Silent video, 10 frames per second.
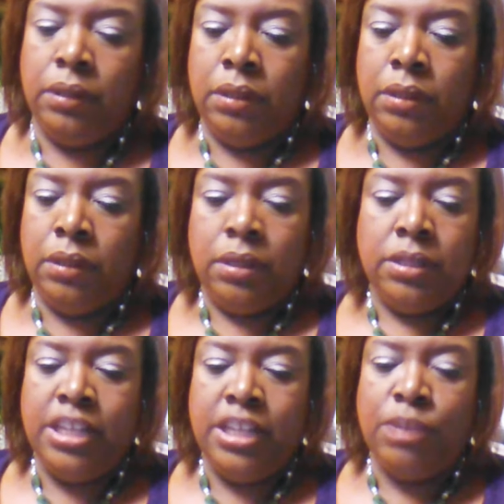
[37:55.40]
See, this is
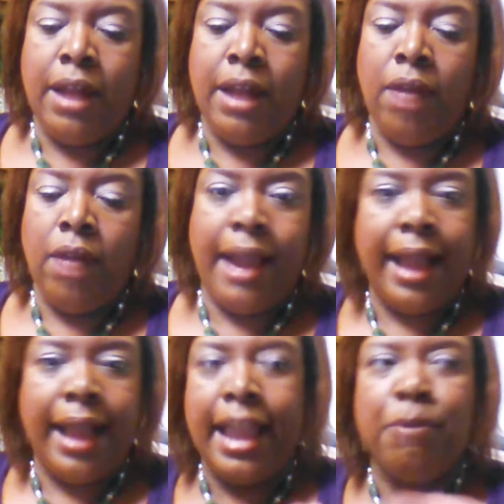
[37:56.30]
what I don't like. I
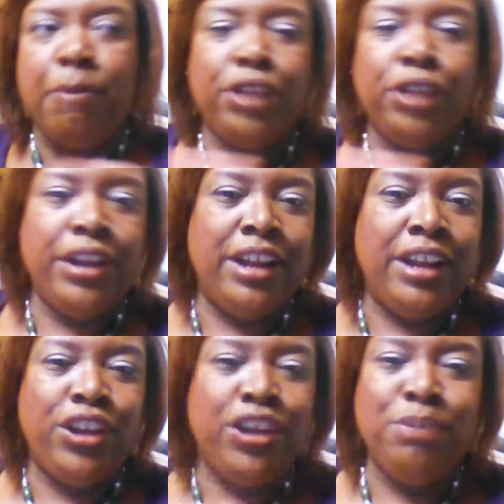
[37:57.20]
came on here in a good
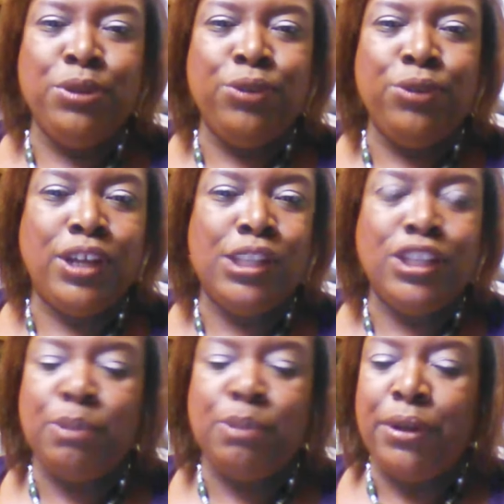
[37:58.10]
mood, a good
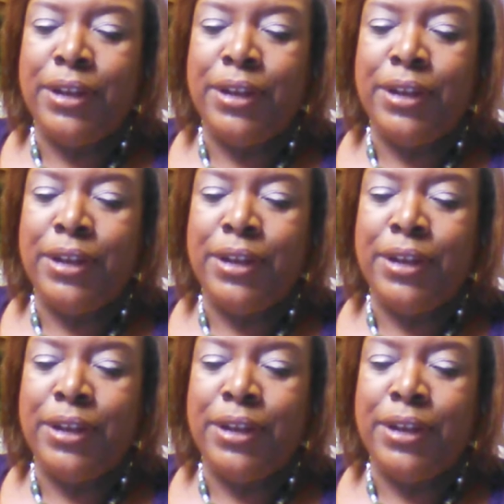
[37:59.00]
spirit.